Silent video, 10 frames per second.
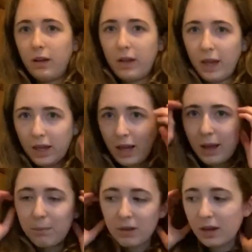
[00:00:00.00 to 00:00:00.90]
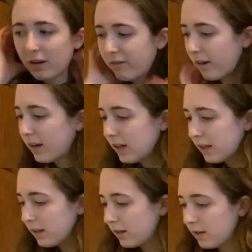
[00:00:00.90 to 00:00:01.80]
Okay, I'm getting
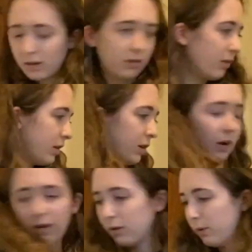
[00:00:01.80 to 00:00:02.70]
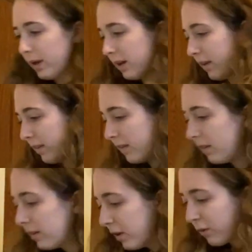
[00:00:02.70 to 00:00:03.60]
ready to go and I
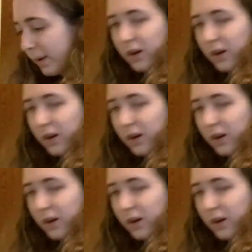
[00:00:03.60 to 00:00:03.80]
still, here's my